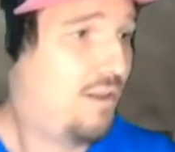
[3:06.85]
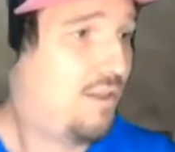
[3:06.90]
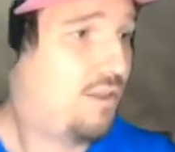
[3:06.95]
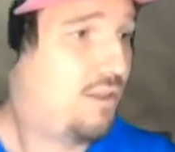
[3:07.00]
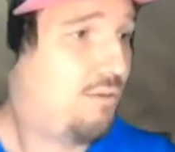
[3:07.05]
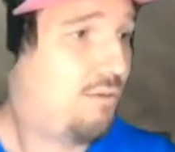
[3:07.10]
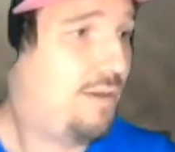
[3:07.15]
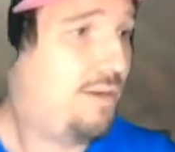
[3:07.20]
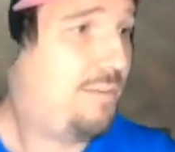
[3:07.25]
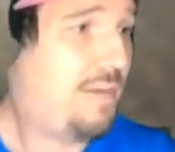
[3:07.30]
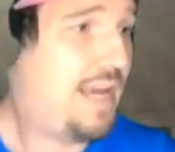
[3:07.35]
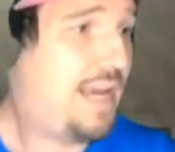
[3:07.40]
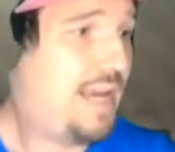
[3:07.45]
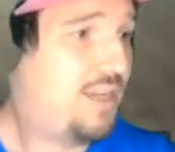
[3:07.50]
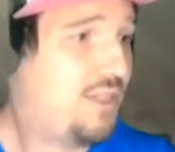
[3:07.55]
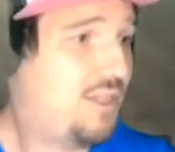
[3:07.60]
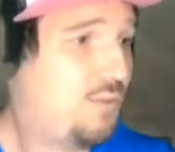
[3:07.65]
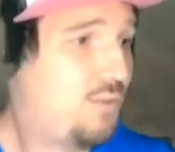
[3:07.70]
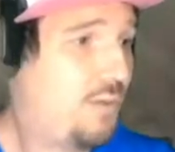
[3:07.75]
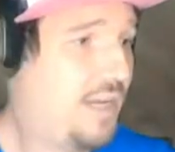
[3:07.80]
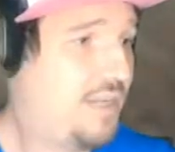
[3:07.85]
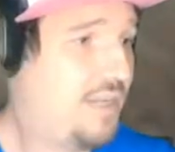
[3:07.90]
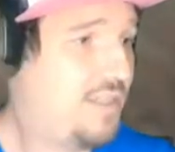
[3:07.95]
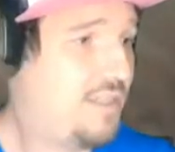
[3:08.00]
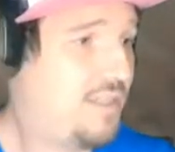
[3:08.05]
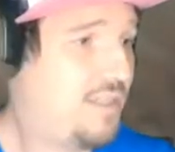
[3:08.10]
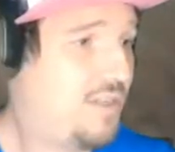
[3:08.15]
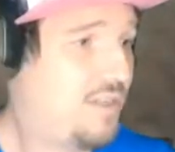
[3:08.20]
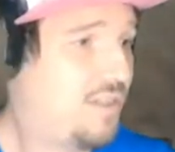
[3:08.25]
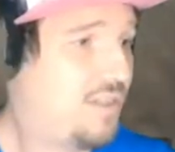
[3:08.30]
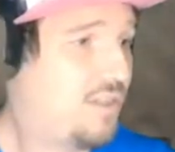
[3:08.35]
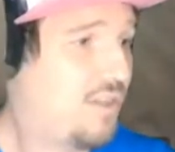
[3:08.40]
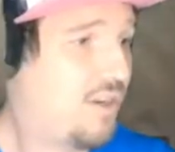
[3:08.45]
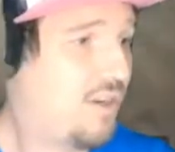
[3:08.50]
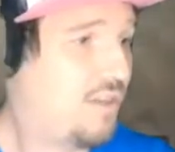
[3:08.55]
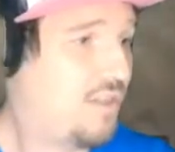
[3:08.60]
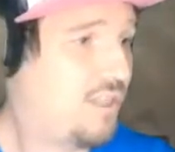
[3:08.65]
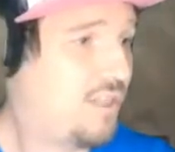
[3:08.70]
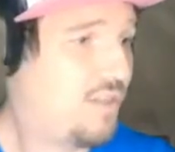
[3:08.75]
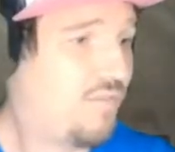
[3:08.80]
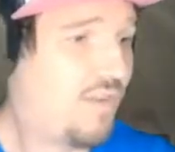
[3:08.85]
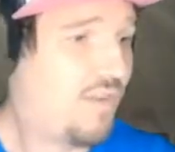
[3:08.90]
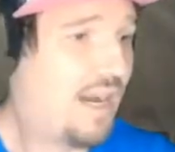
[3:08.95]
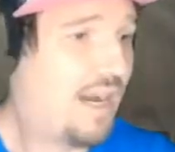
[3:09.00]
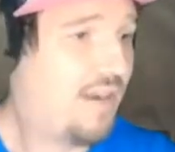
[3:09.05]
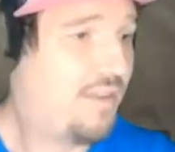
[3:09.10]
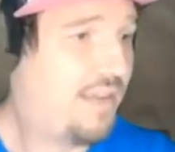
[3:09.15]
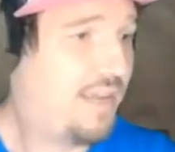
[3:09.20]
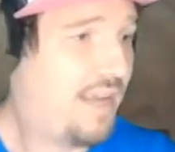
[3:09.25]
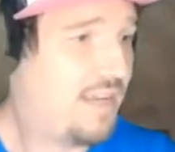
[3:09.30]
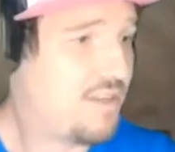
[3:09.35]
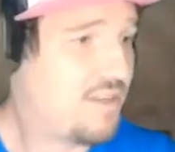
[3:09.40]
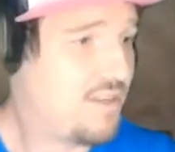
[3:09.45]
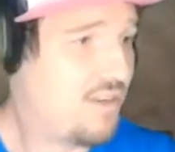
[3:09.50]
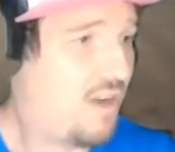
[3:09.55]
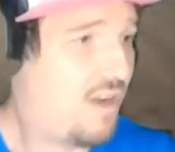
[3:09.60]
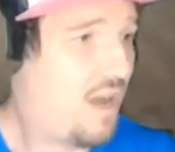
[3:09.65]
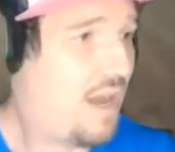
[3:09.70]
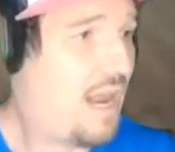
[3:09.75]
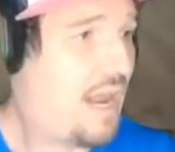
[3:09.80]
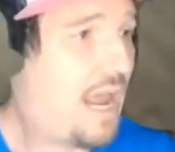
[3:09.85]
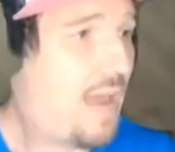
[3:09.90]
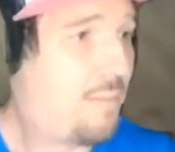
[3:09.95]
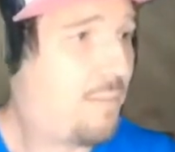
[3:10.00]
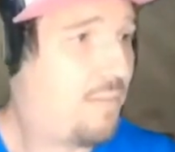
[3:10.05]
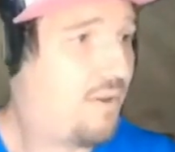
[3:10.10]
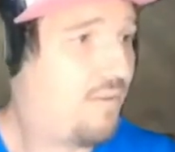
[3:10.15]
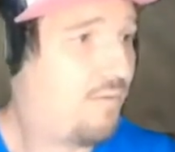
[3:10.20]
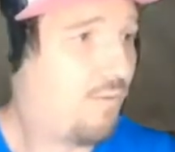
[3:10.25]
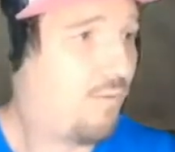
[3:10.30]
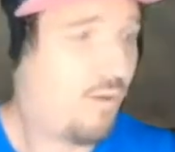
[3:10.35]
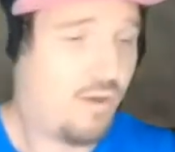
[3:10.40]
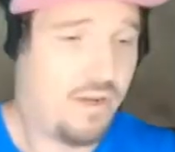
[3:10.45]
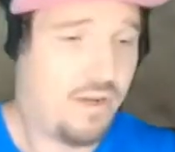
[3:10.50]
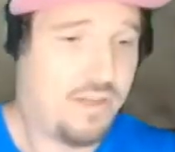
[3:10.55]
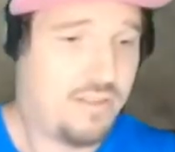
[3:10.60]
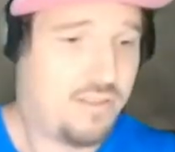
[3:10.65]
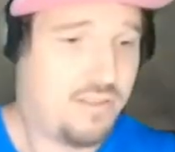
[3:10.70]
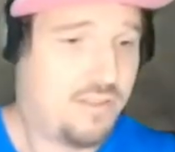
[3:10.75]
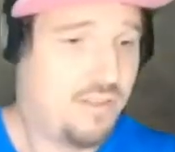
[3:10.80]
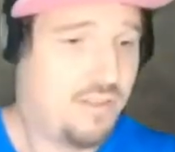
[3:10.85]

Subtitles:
3 matches wasted on starting this fire that has not happened for us.